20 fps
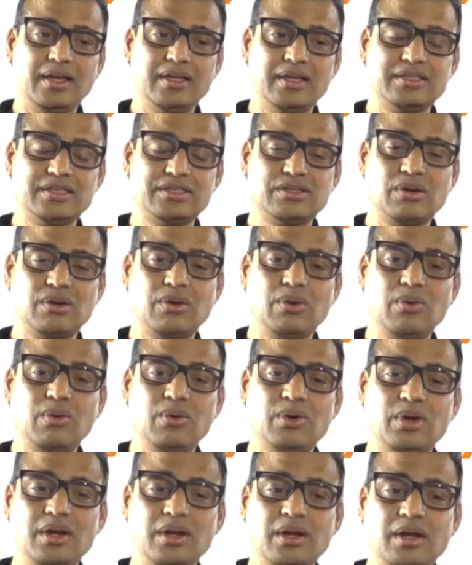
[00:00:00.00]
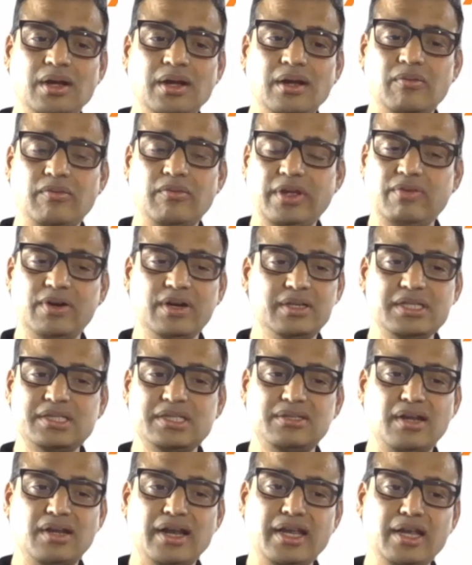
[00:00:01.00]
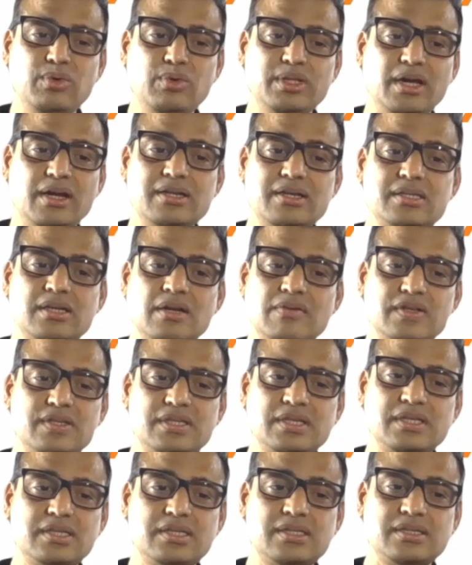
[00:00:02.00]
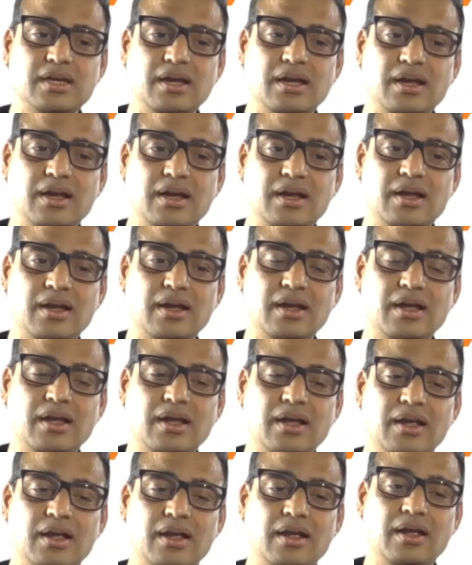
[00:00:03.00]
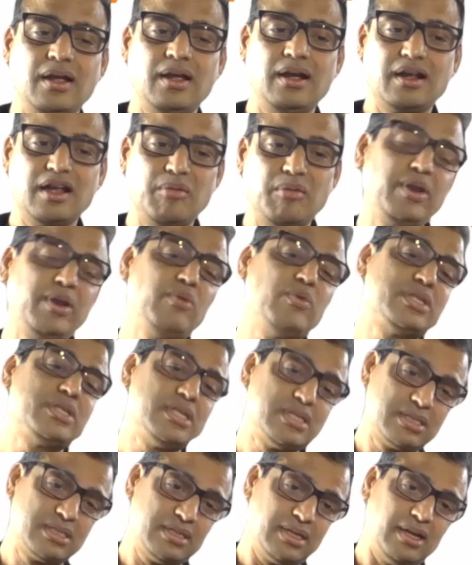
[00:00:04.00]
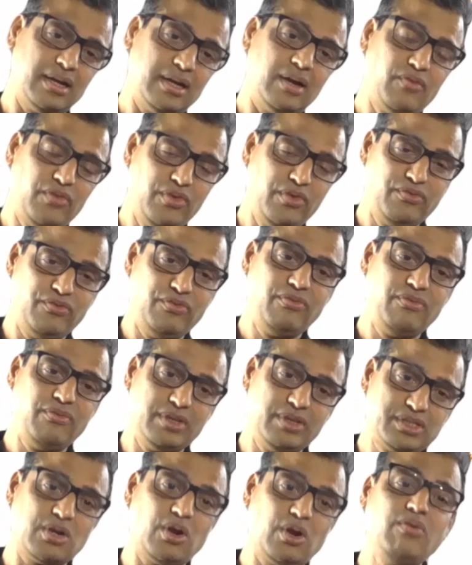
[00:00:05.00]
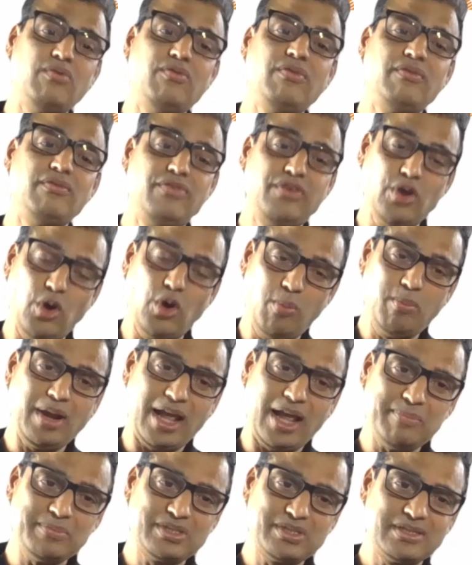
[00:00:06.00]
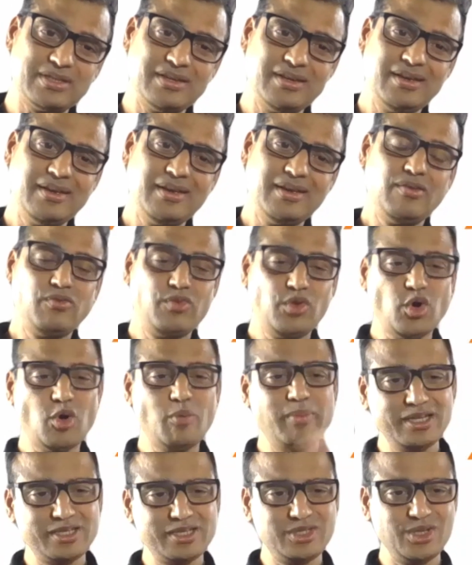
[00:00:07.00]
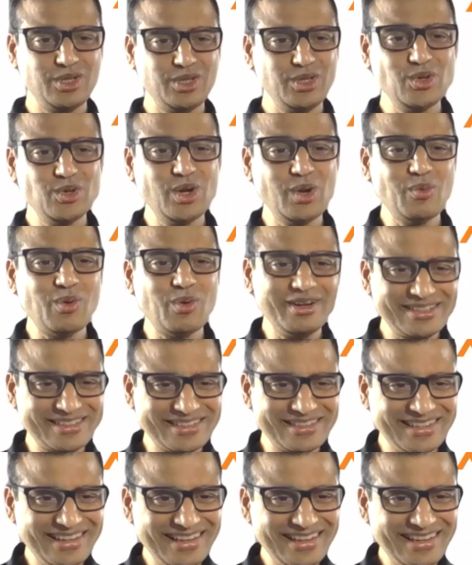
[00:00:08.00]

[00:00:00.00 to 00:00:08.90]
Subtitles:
So we were just running with our services company, which is called Vyom Labs. Vyom means universe.